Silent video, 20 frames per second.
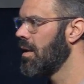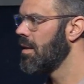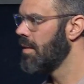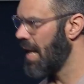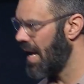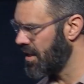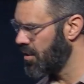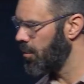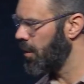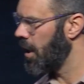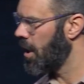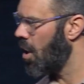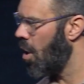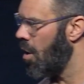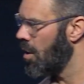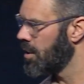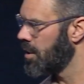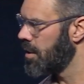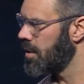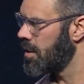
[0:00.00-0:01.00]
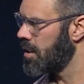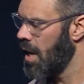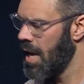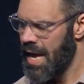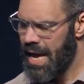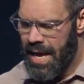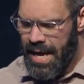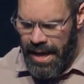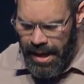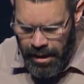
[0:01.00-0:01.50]
That's what it causes.
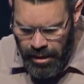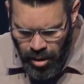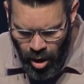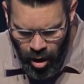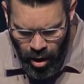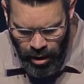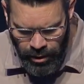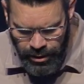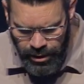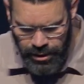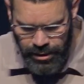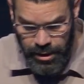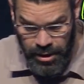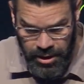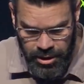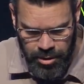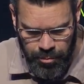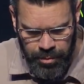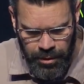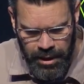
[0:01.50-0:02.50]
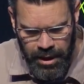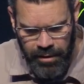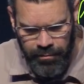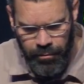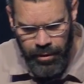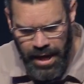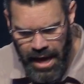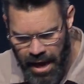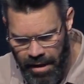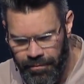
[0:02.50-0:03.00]
It causes us to believe
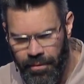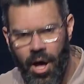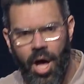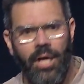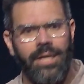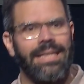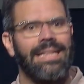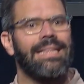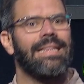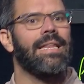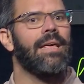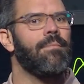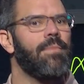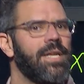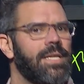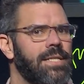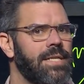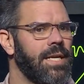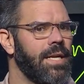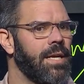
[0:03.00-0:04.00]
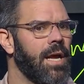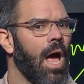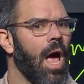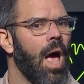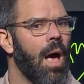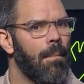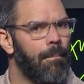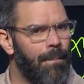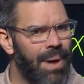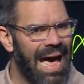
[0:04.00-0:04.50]
we have unlimited
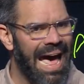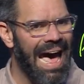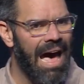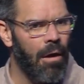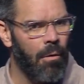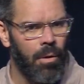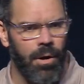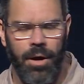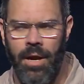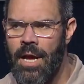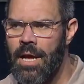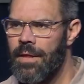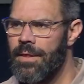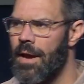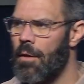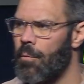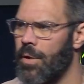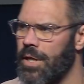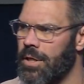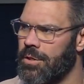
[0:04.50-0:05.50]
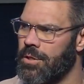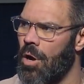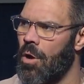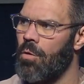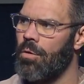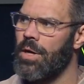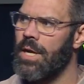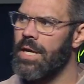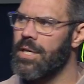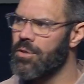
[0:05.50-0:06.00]
power, that we
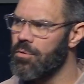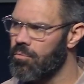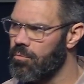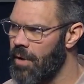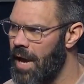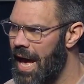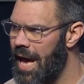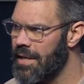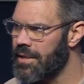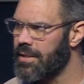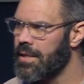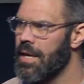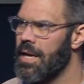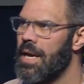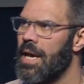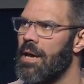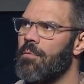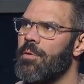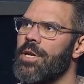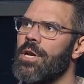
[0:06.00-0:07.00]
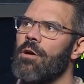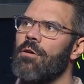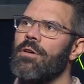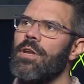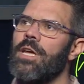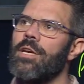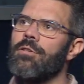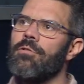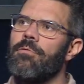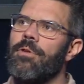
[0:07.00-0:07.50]
don't need to rest and we don't
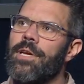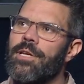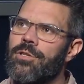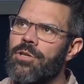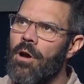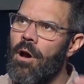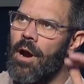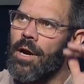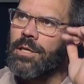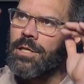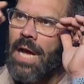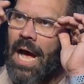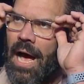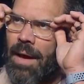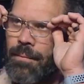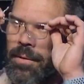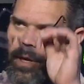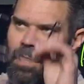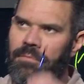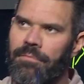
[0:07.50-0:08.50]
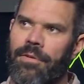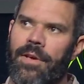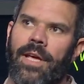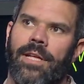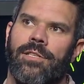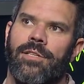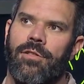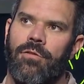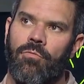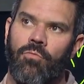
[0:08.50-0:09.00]
need to recharge. I'm
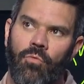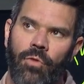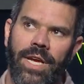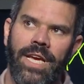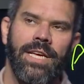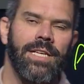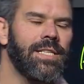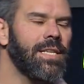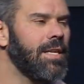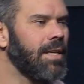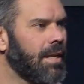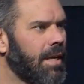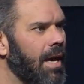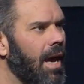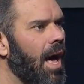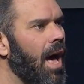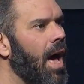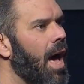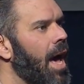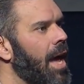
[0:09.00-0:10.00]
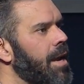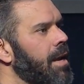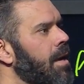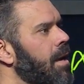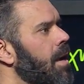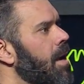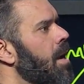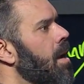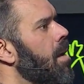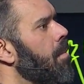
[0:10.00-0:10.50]
convinced the reason God
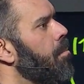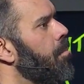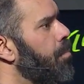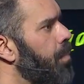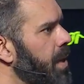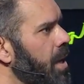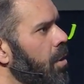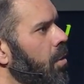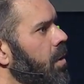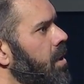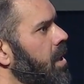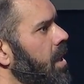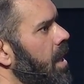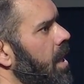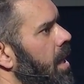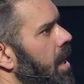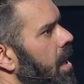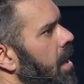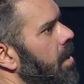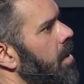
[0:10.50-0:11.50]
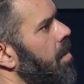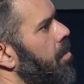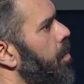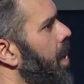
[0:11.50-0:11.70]
built in the